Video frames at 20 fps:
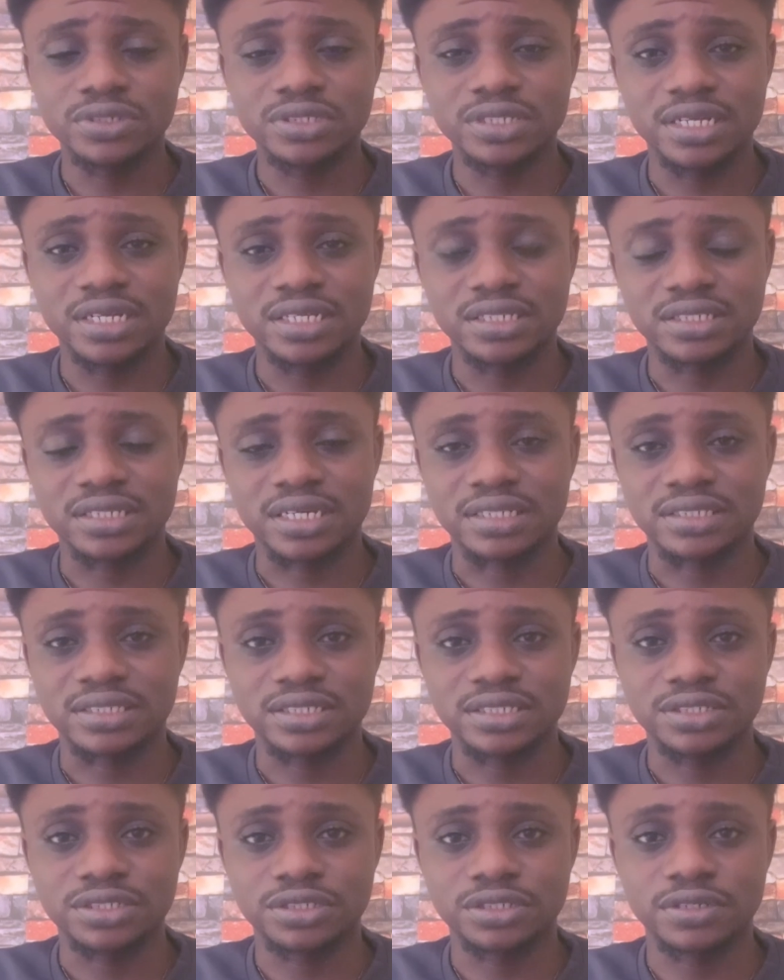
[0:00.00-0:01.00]
get
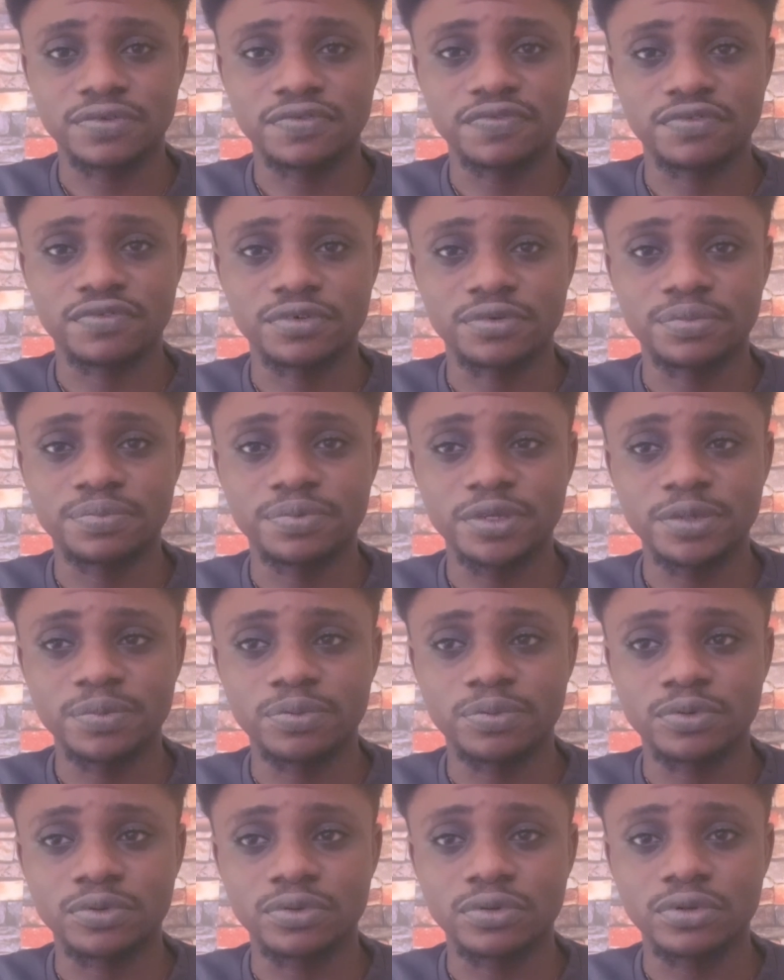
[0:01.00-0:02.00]
attention of
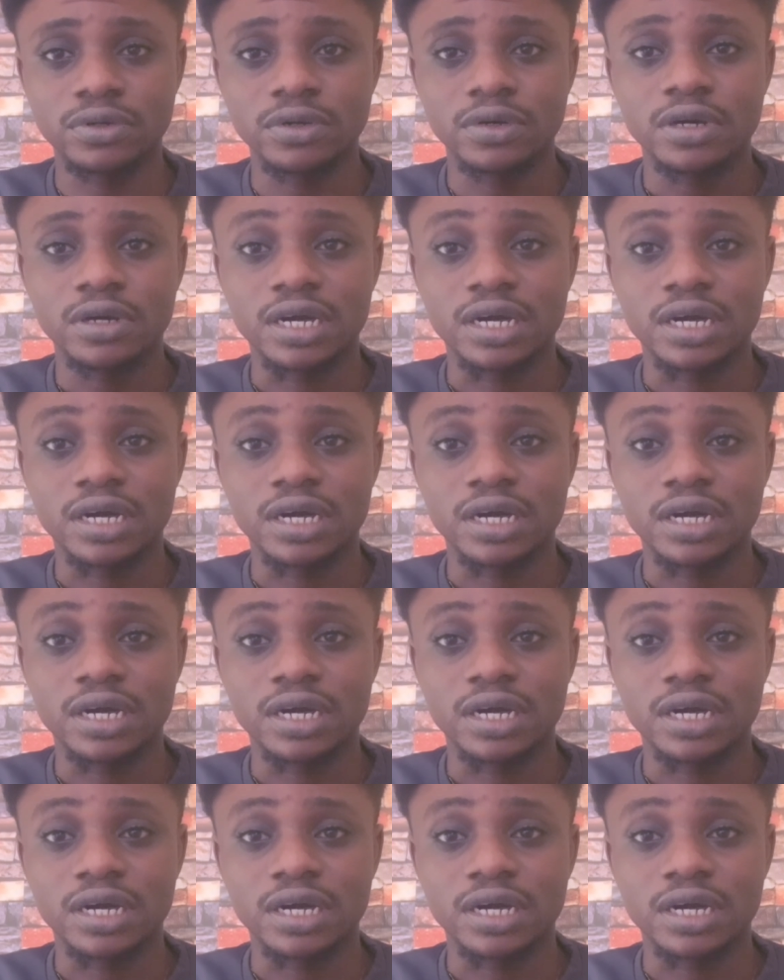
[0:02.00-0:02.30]
people,